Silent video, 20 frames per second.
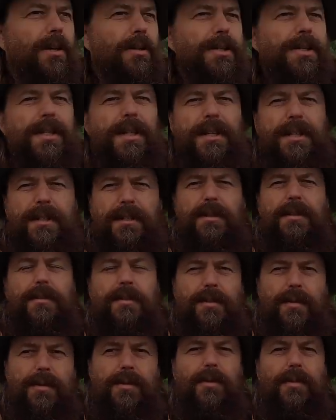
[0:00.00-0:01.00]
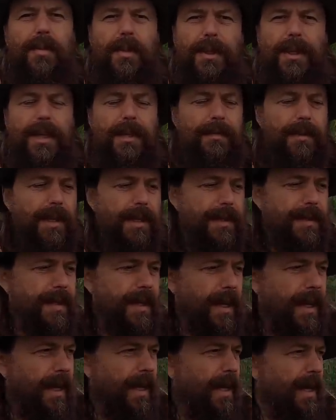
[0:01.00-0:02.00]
started to believe that